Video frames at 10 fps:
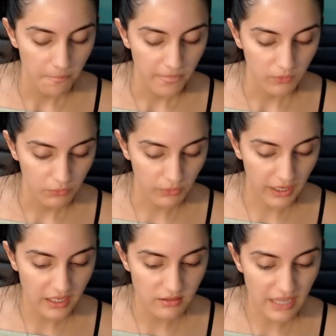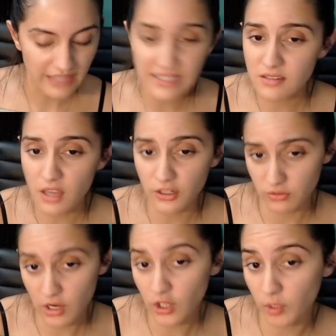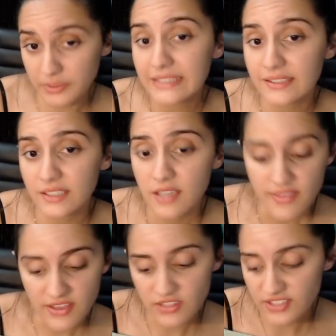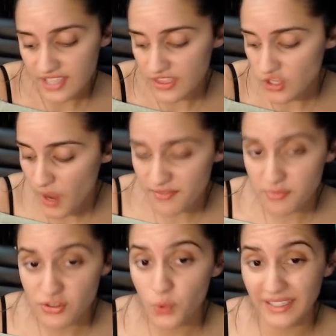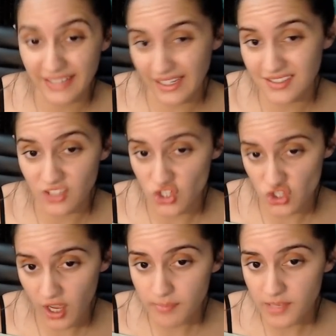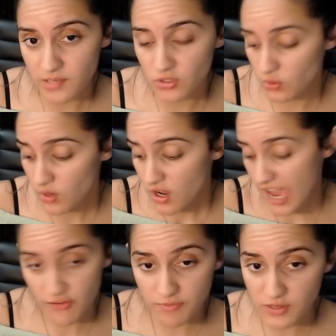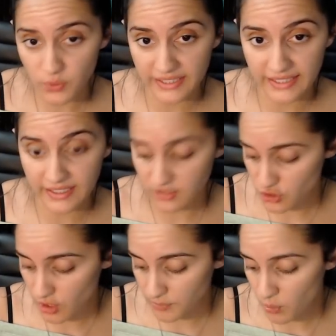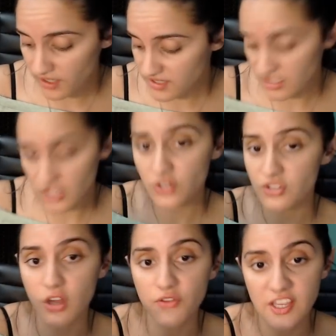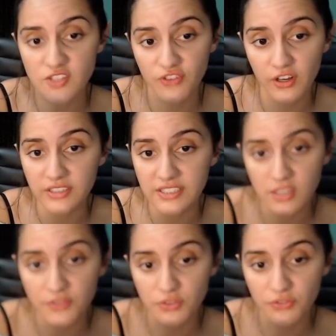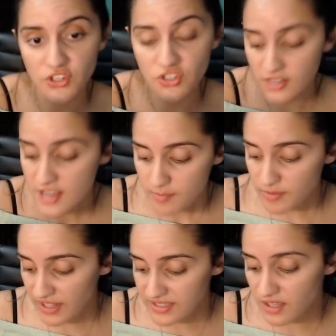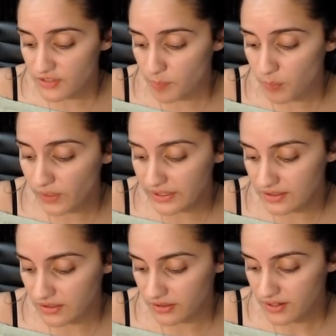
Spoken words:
right? At least not completely. That's not to say that you haven't been doing an excellent job. Maybe you have been doing an excellent job. You are seeing yourself as fairly self-sufficient, but that's not the point here.